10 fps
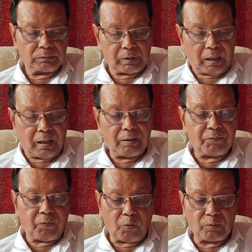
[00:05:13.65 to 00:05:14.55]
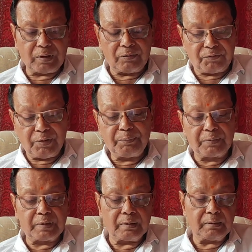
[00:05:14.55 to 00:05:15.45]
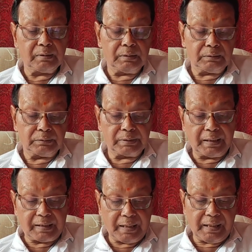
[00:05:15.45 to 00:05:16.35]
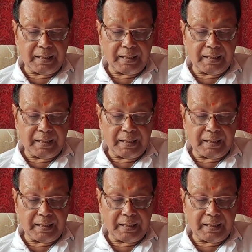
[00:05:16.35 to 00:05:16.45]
Third, fourth and fifth degree